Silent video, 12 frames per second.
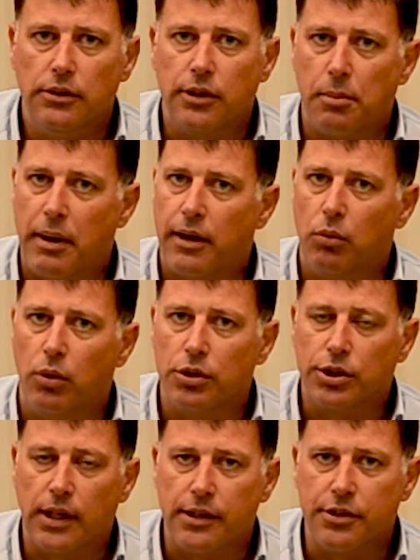no matter what
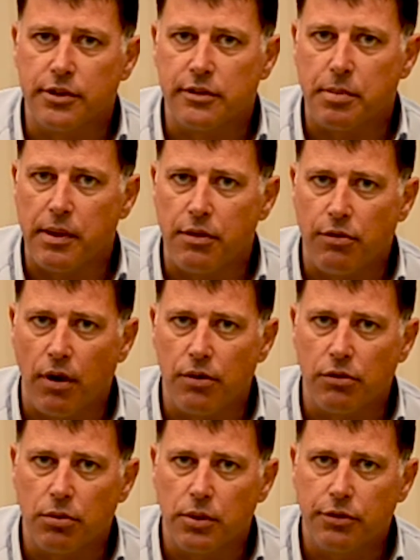challenges have been
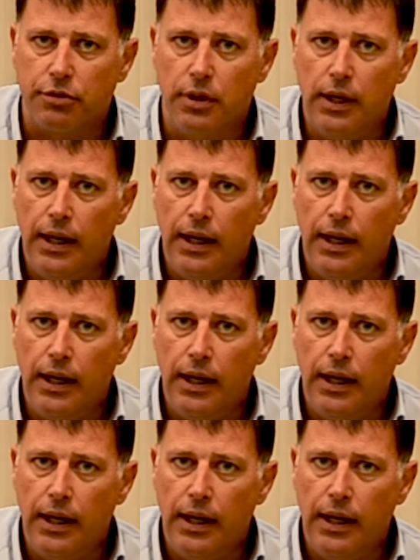thrown to us.